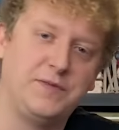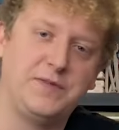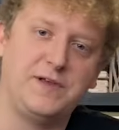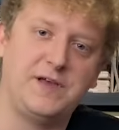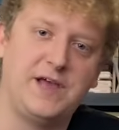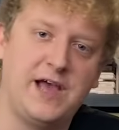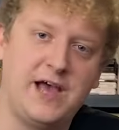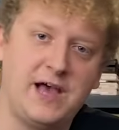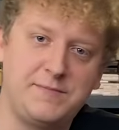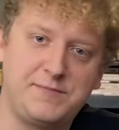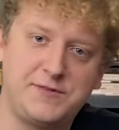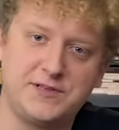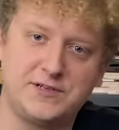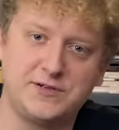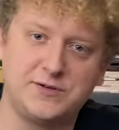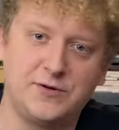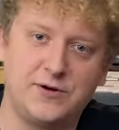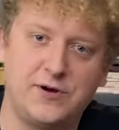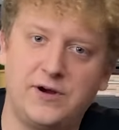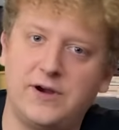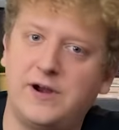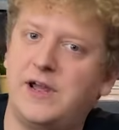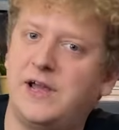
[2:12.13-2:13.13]
the App
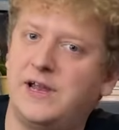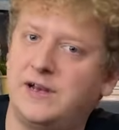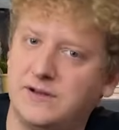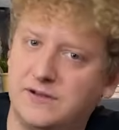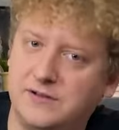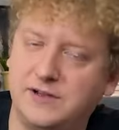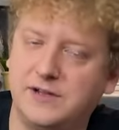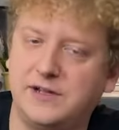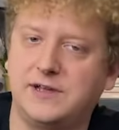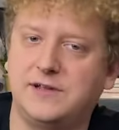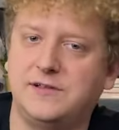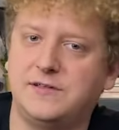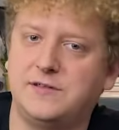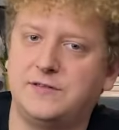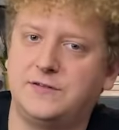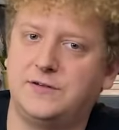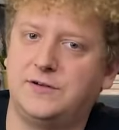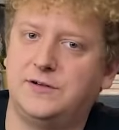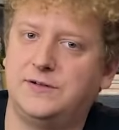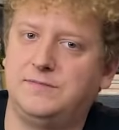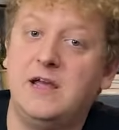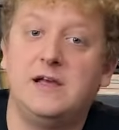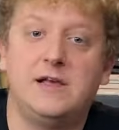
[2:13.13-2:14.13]
Store and click
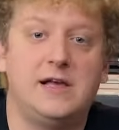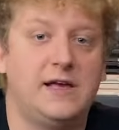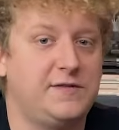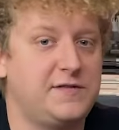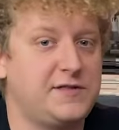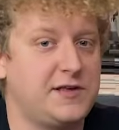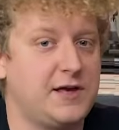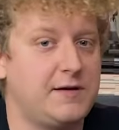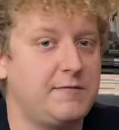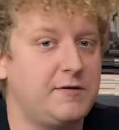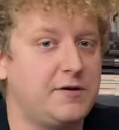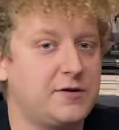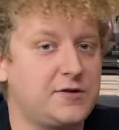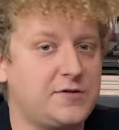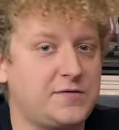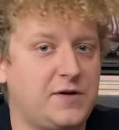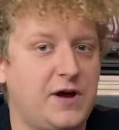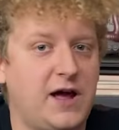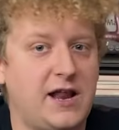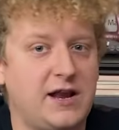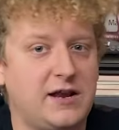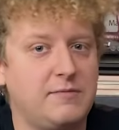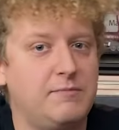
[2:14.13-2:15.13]
install. And the same goes for
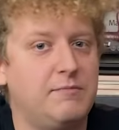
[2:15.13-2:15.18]
adding